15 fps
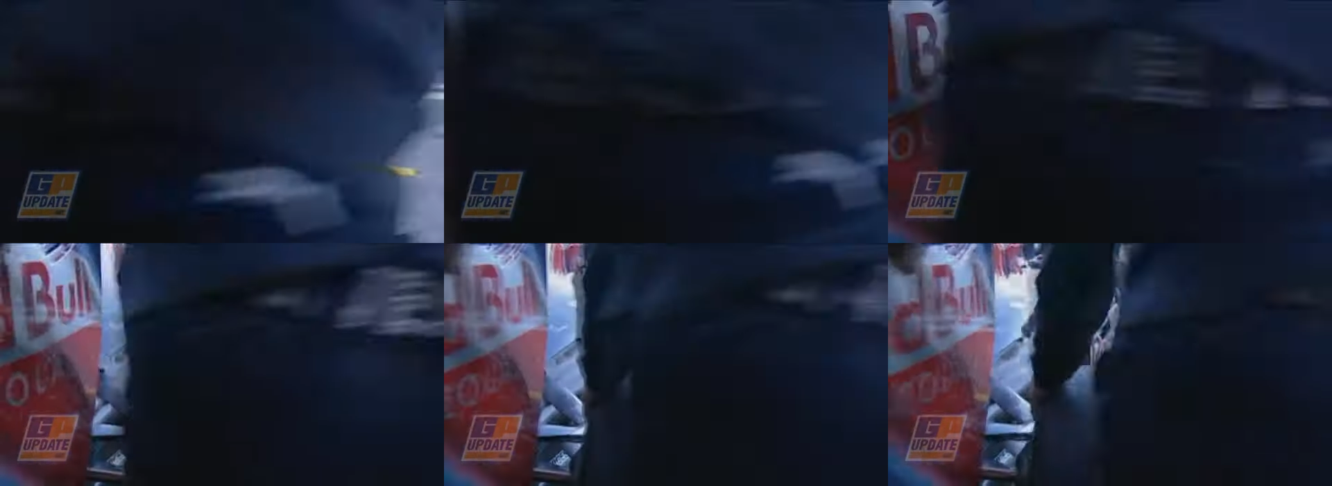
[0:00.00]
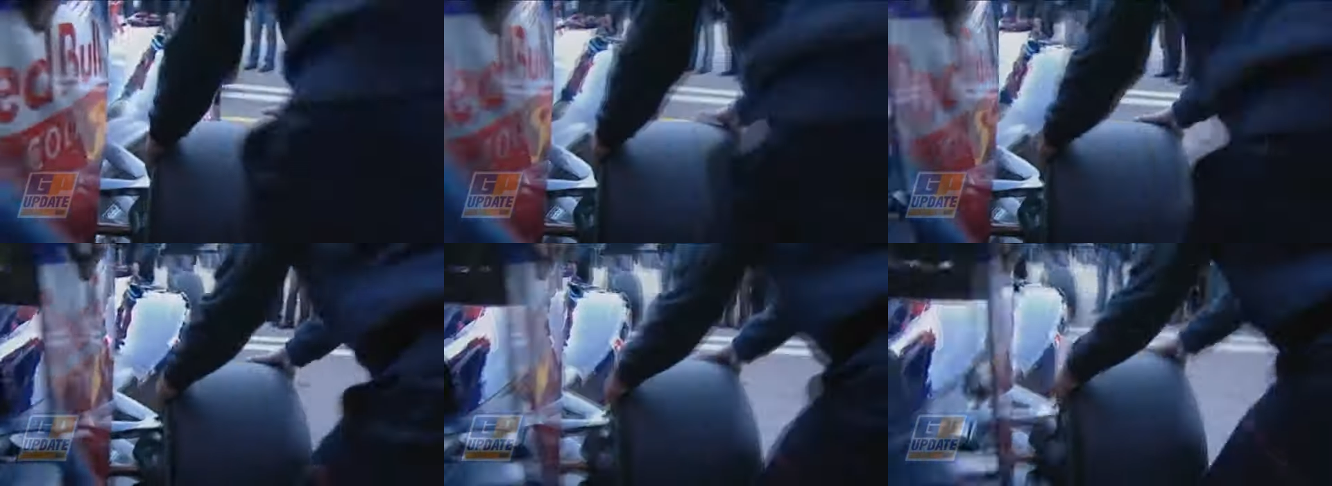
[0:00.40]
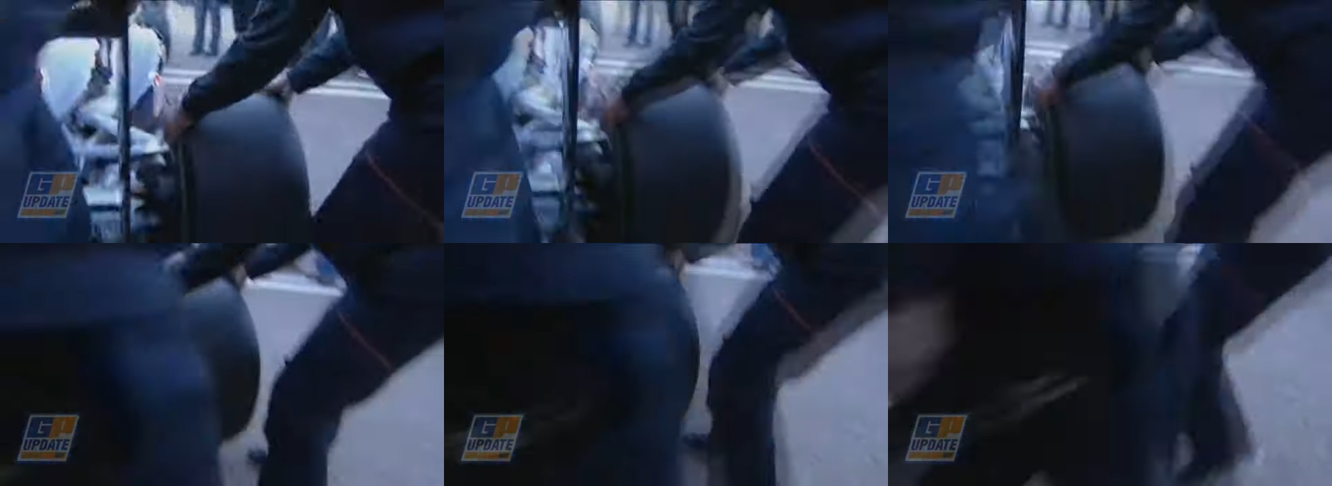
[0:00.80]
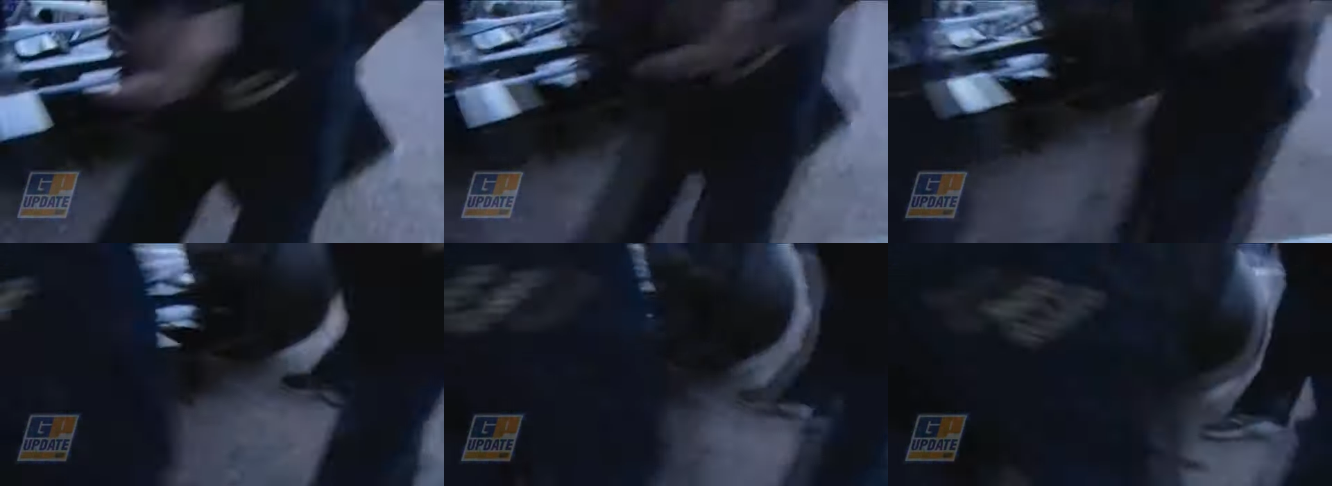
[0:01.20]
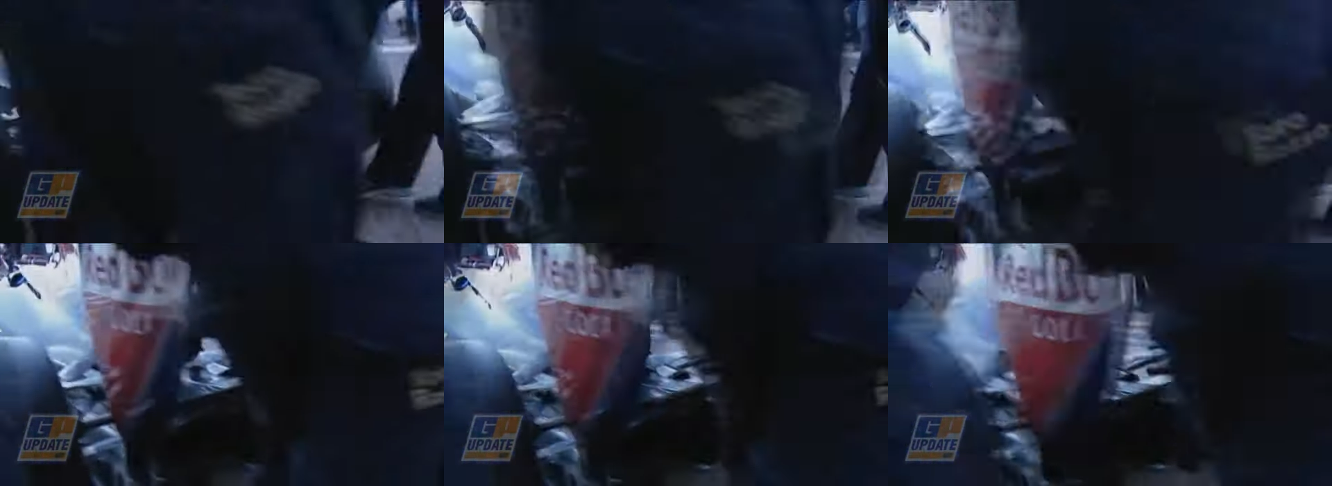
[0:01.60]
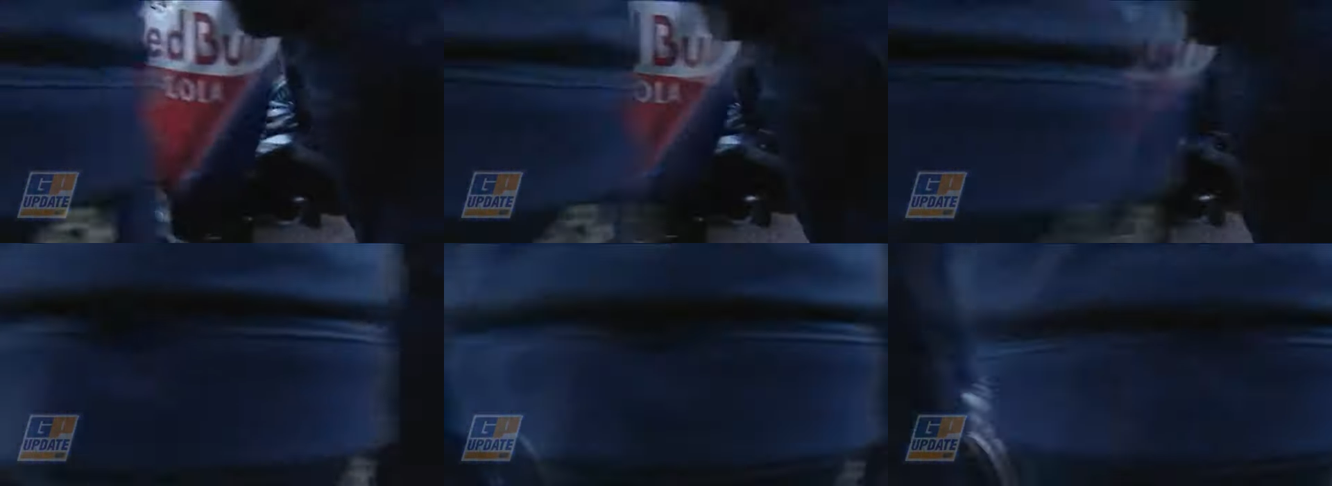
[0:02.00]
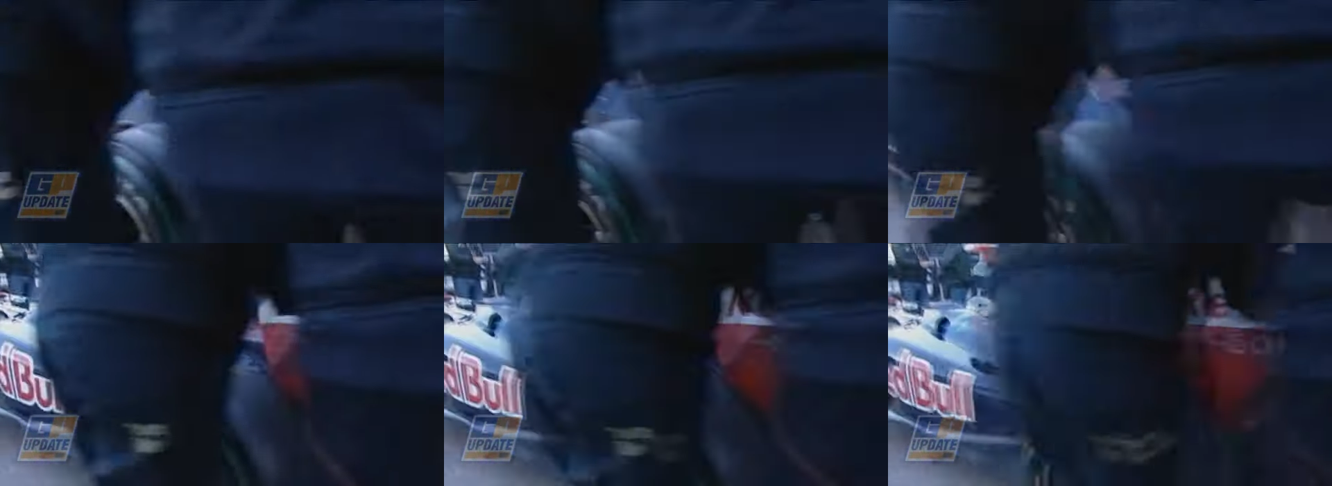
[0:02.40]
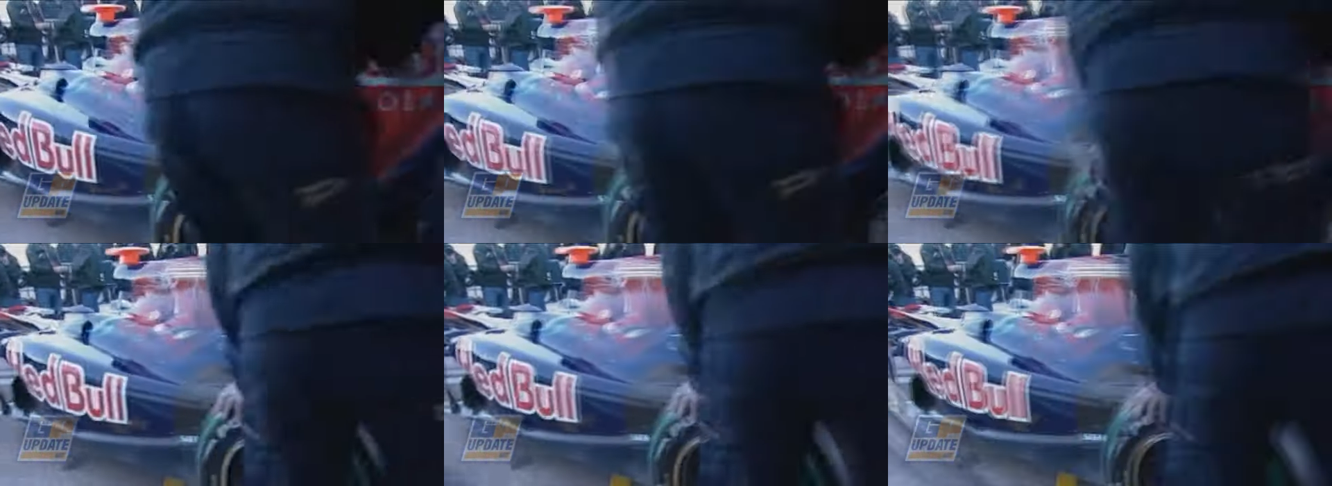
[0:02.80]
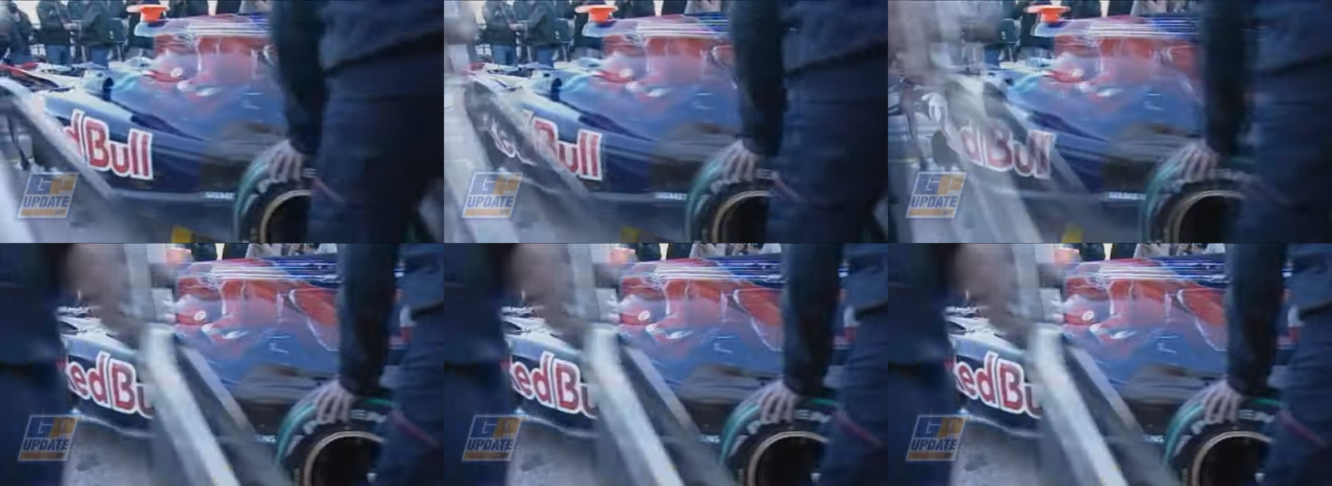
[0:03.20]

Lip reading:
(no speaker visible)